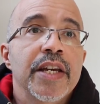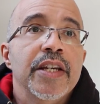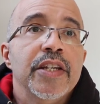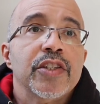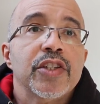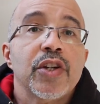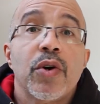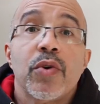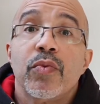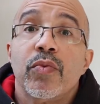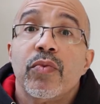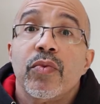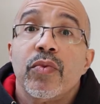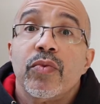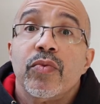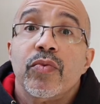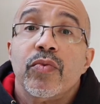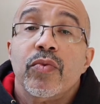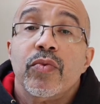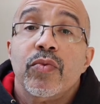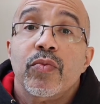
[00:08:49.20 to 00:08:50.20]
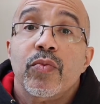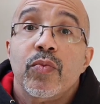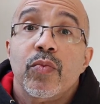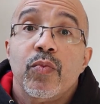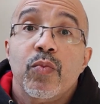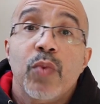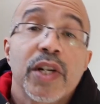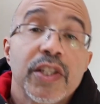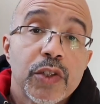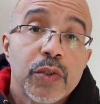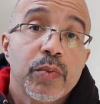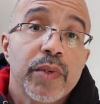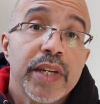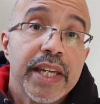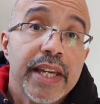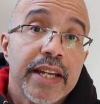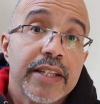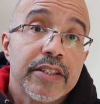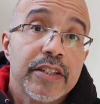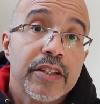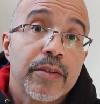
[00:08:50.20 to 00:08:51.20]
So once we
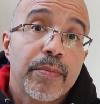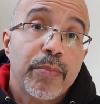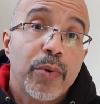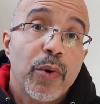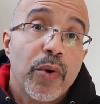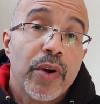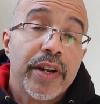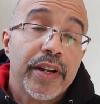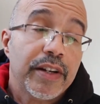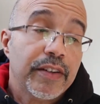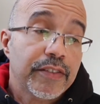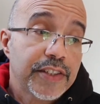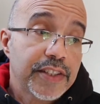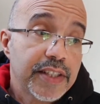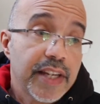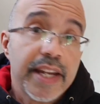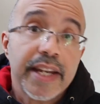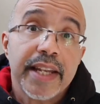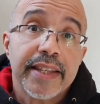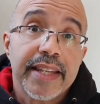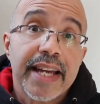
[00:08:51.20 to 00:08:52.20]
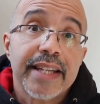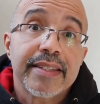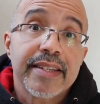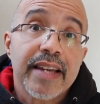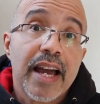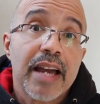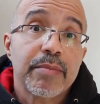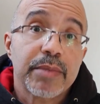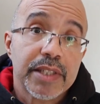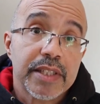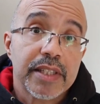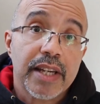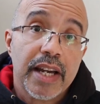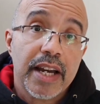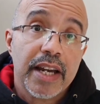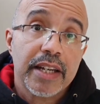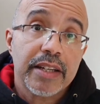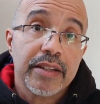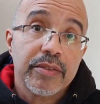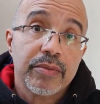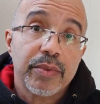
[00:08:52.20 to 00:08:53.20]
get to the point of setting that time
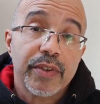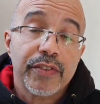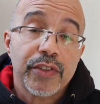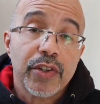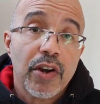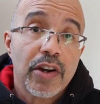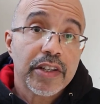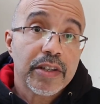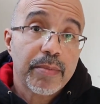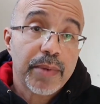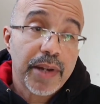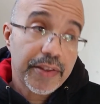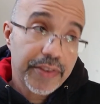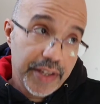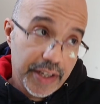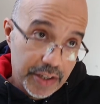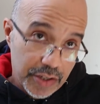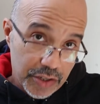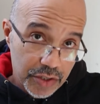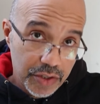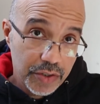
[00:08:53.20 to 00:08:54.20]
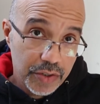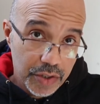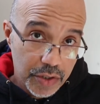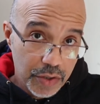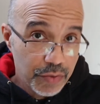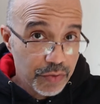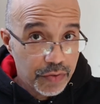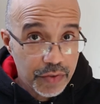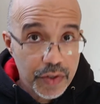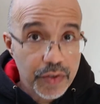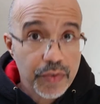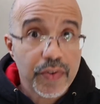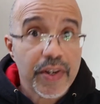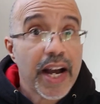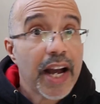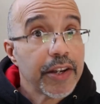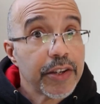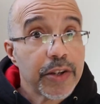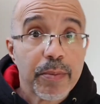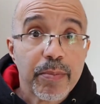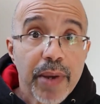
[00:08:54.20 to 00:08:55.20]
aside, we've talked about that, because you've
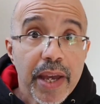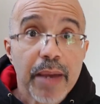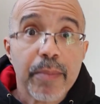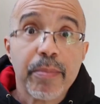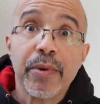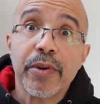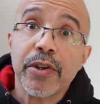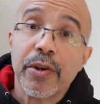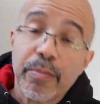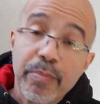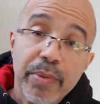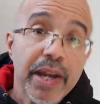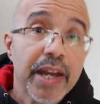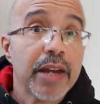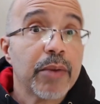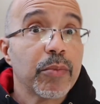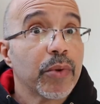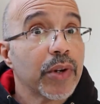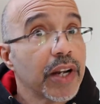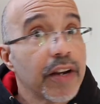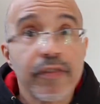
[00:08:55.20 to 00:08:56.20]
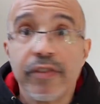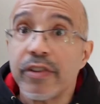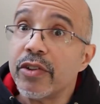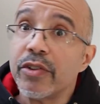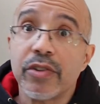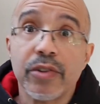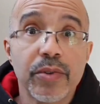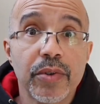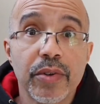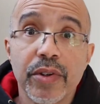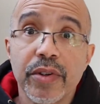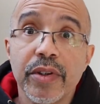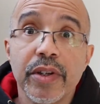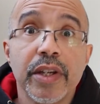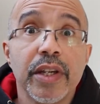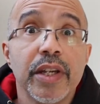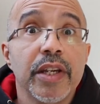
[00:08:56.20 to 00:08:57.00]
got your paper, your pen, whatever you're doing,